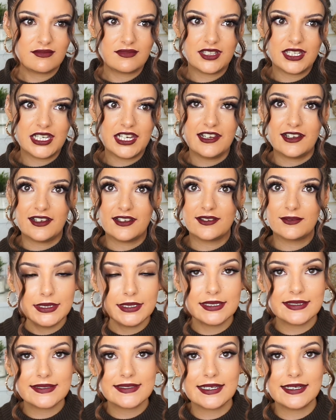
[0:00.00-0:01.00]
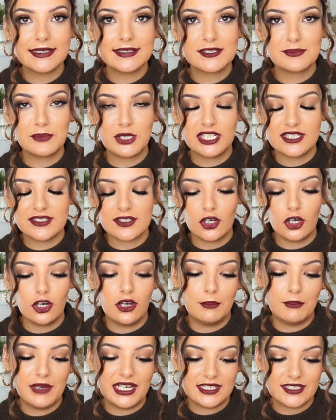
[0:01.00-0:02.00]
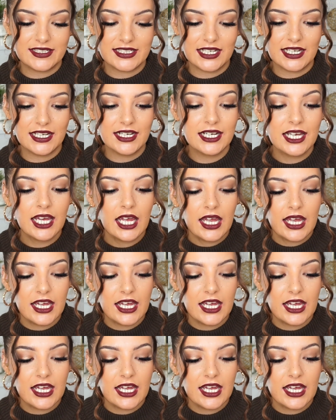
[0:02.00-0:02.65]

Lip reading: yeah, setting sprays are amazing,